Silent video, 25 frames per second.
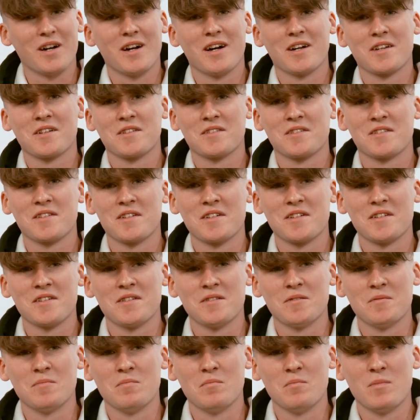I can
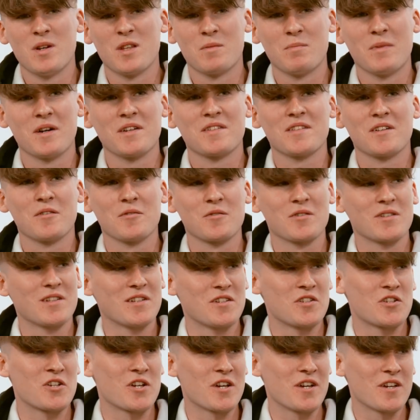say it might sound
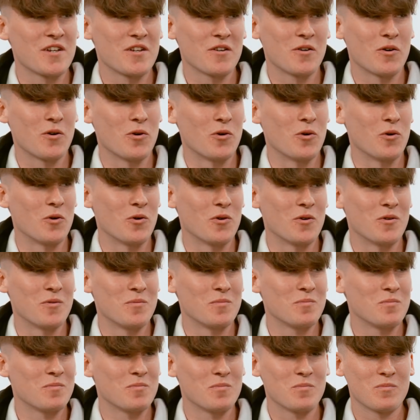cliche or
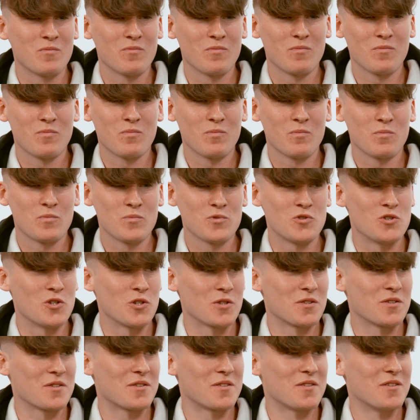
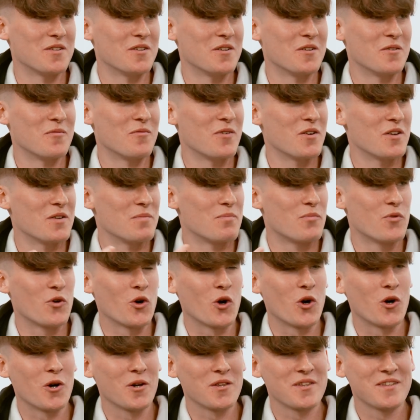just very
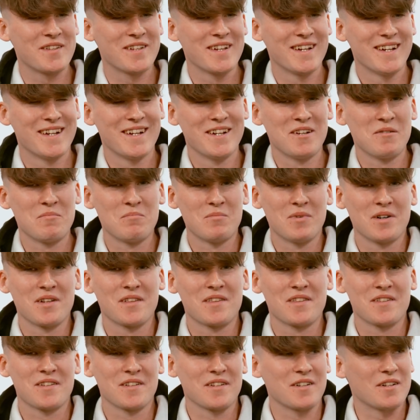broad,
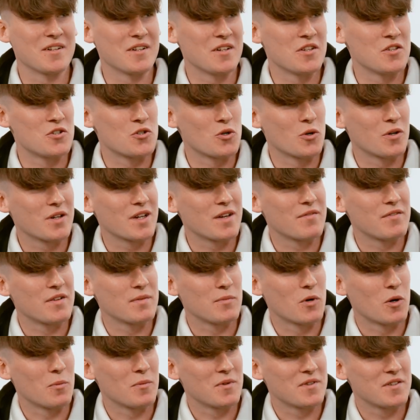but enjoying every
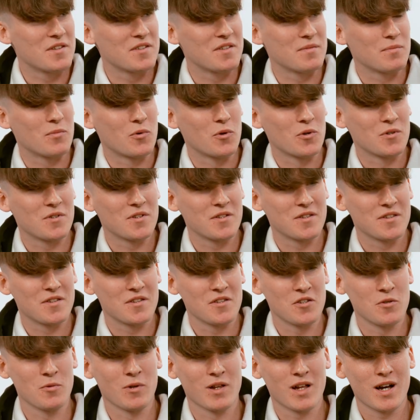moment is important.
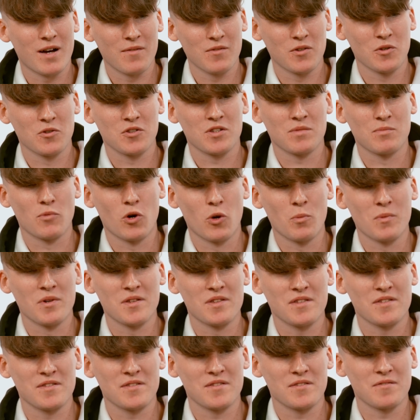You will have those
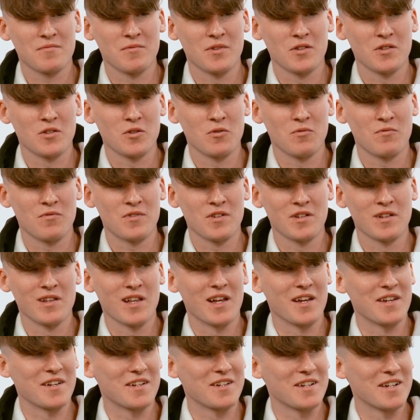moments when you feel
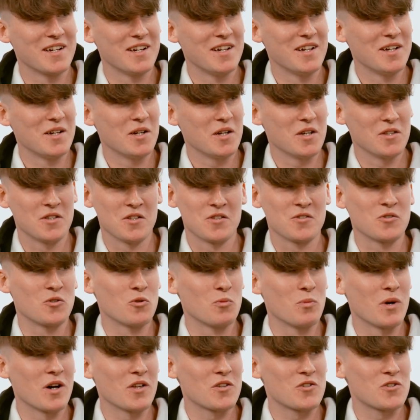like it is
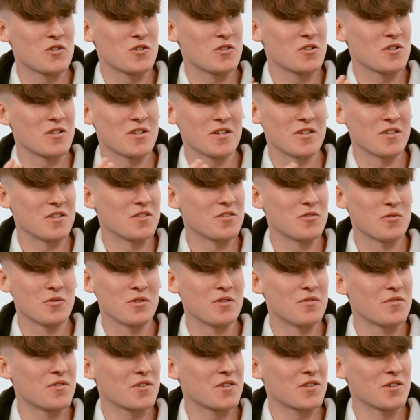too much, it is too
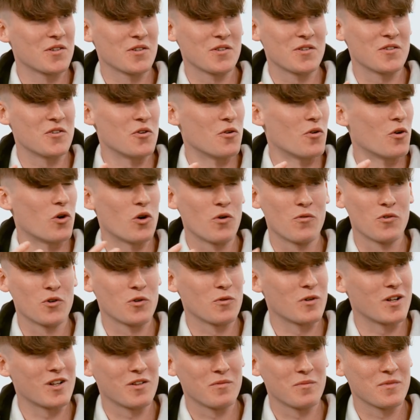difficult, you're
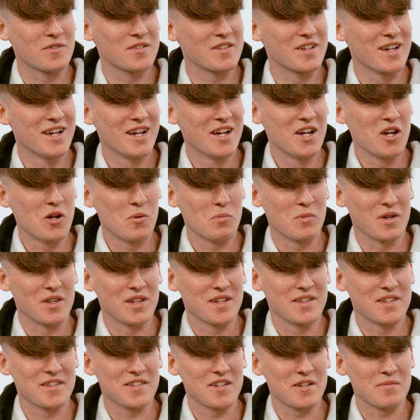overwhelmed, but
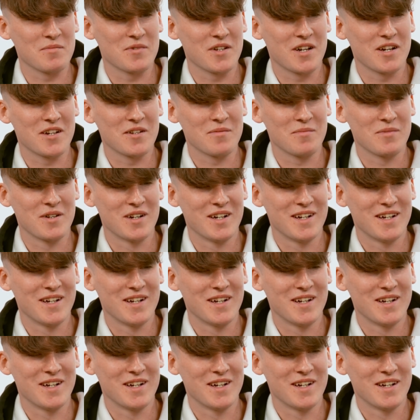at the same time,